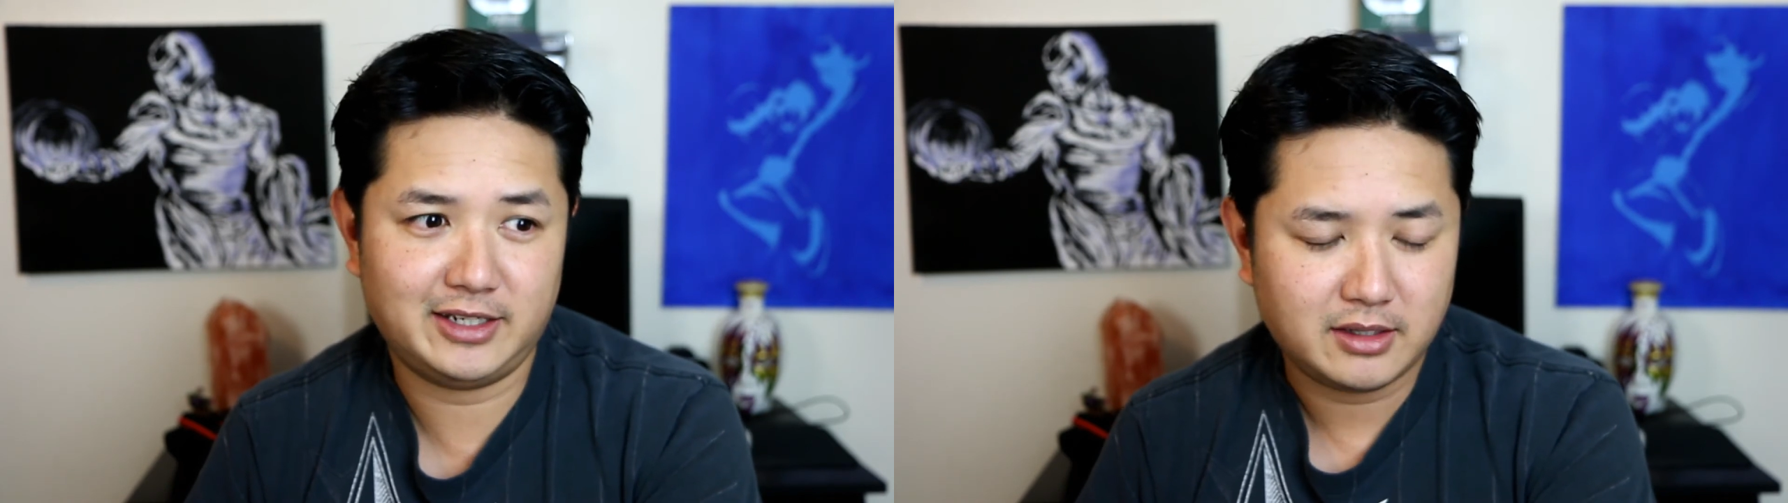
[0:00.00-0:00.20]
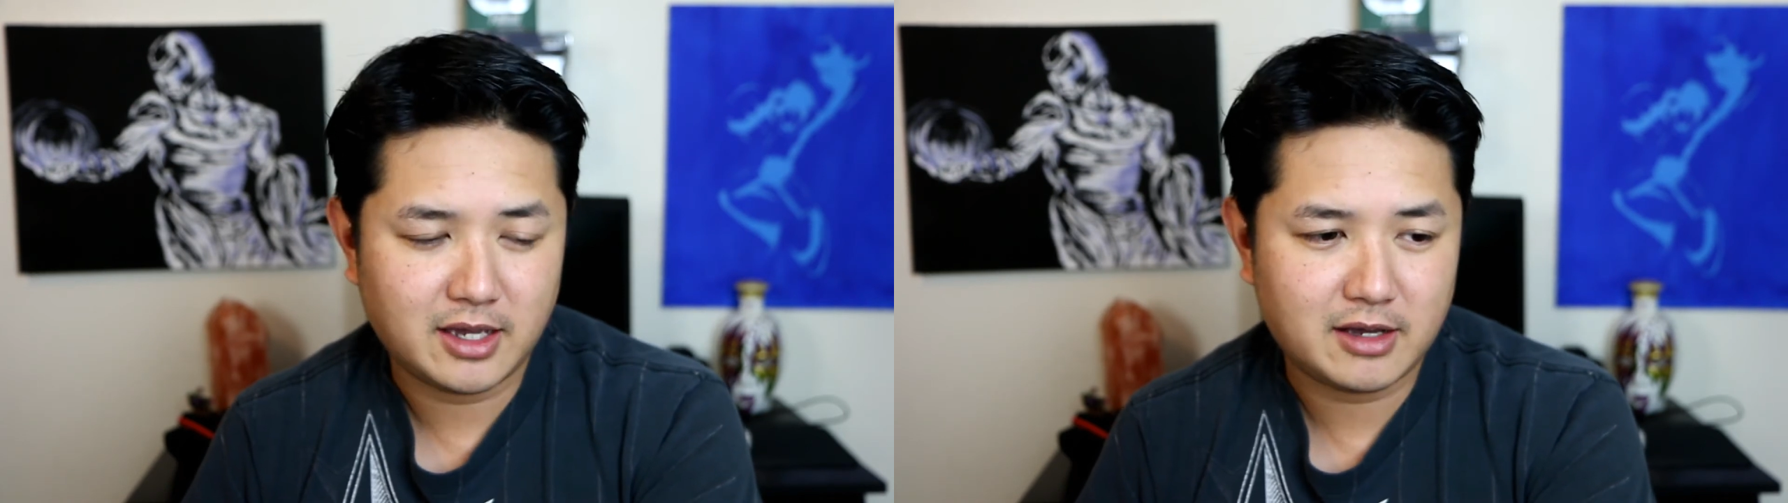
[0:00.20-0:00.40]

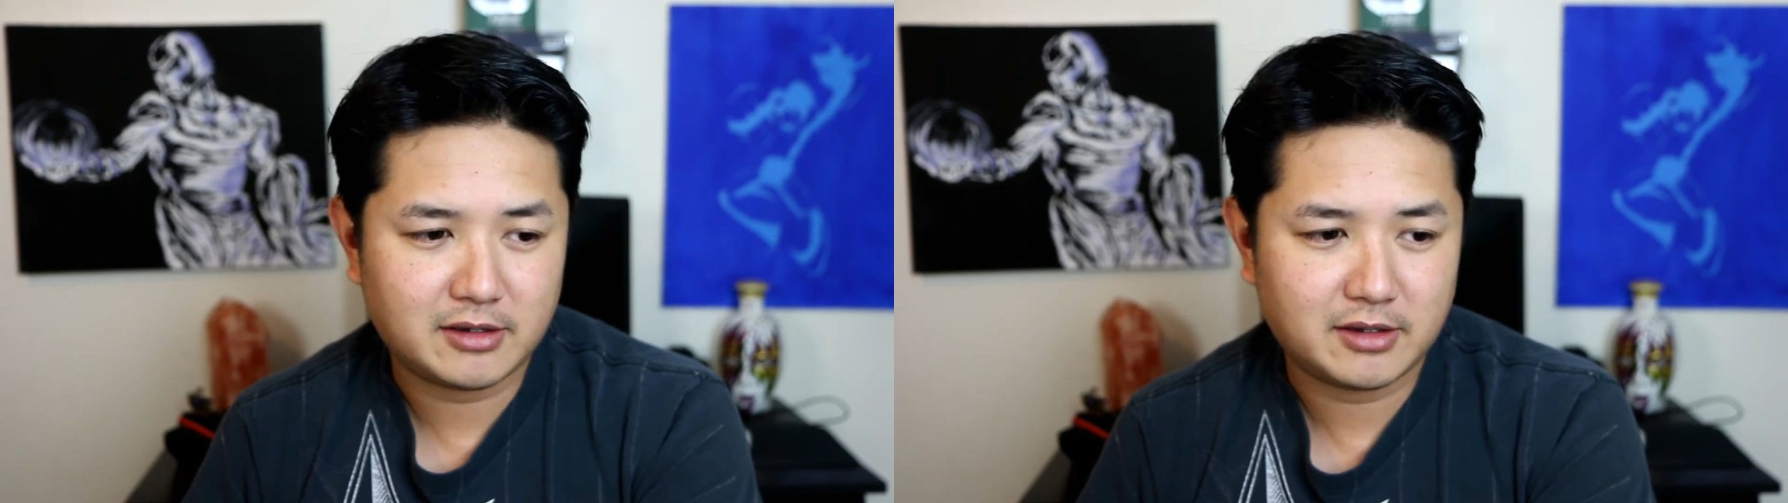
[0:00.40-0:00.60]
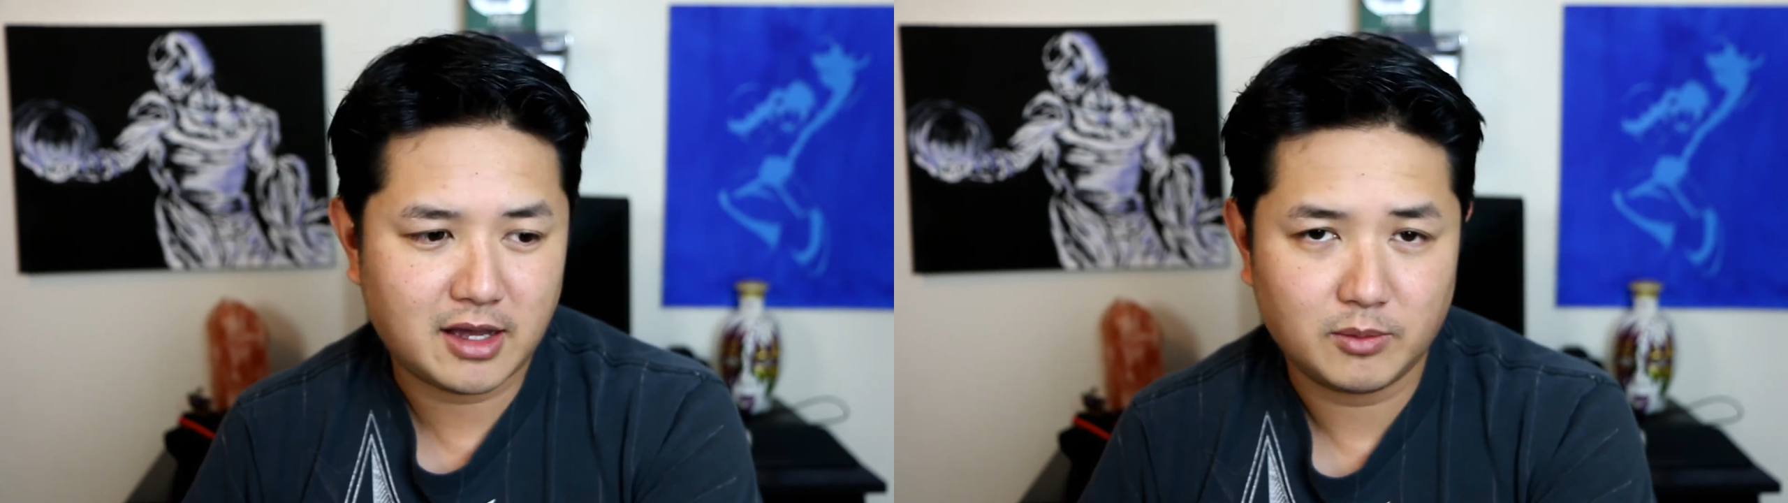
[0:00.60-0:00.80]
Yeah,
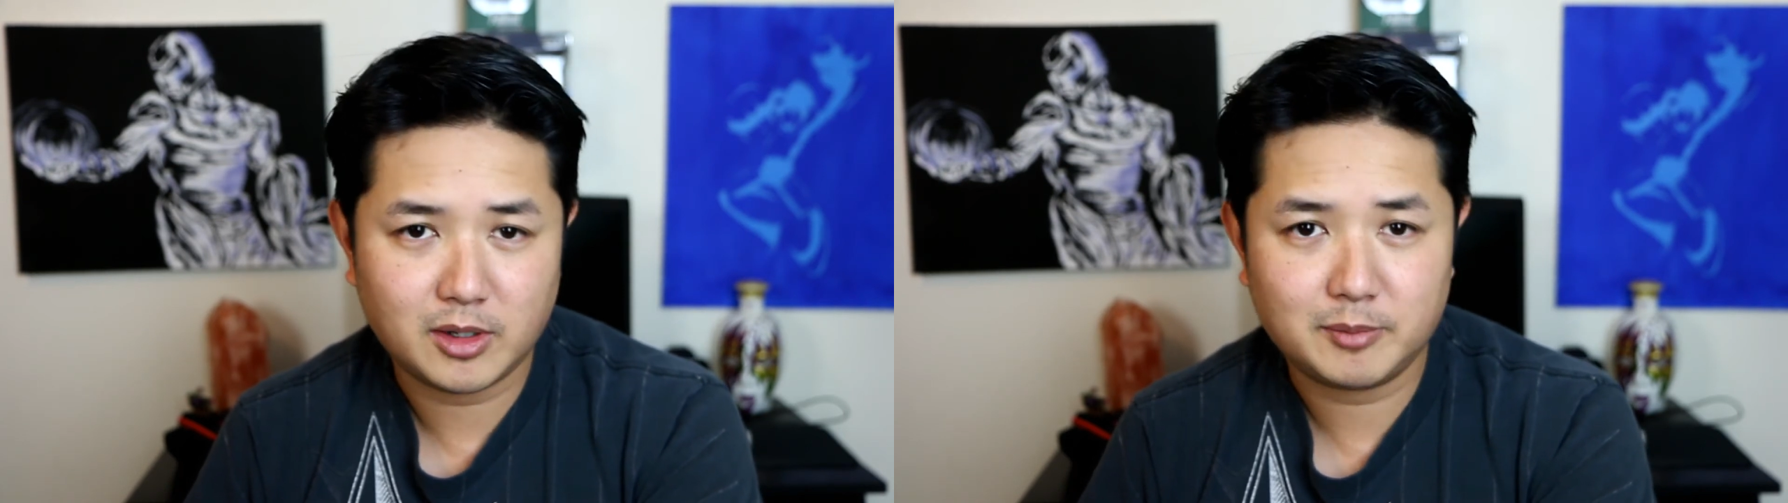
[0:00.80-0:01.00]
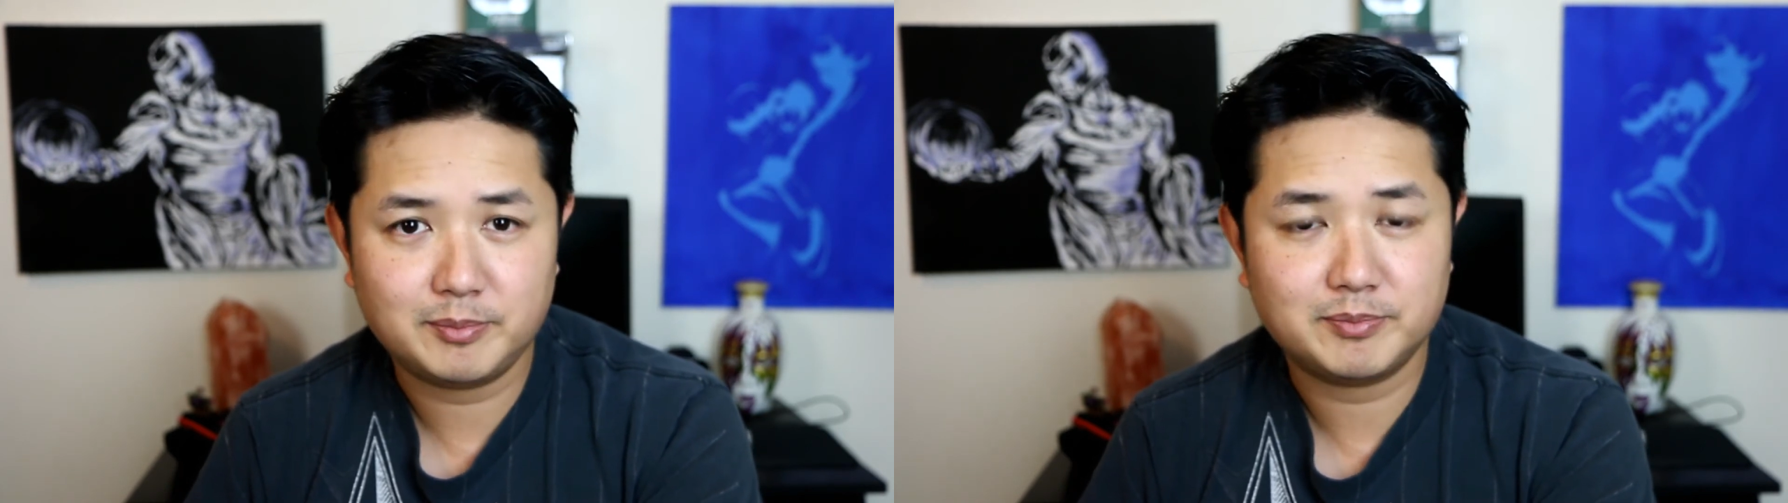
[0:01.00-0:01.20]
well,